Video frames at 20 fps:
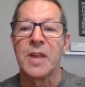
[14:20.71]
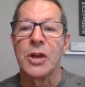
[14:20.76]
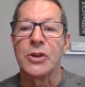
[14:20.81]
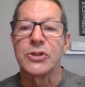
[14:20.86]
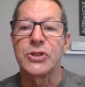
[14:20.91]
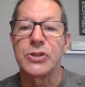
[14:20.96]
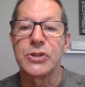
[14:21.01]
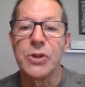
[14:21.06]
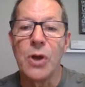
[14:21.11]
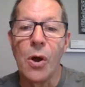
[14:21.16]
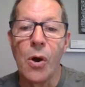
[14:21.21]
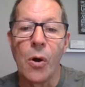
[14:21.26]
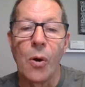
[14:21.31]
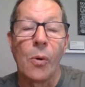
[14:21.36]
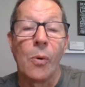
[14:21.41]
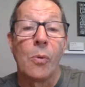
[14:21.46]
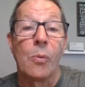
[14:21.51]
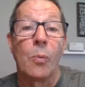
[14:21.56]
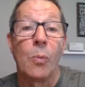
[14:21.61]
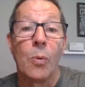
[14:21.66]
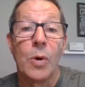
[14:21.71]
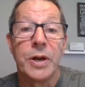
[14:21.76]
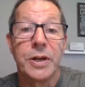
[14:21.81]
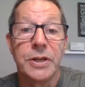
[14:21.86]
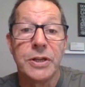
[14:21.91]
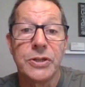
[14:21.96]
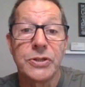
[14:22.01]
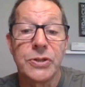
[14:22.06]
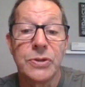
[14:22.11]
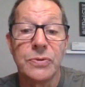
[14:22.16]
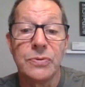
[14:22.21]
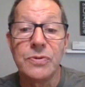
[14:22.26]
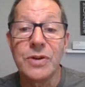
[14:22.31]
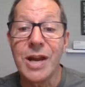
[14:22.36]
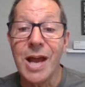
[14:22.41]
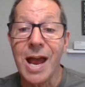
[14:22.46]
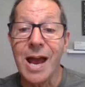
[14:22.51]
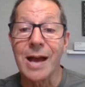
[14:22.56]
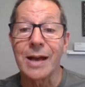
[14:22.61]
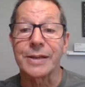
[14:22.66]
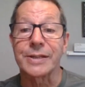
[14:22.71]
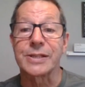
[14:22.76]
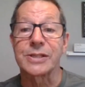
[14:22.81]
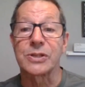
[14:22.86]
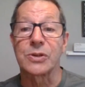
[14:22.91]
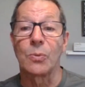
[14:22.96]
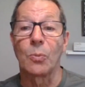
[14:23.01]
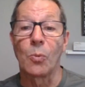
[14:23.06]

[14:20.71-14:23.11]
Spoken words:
So what do you do next?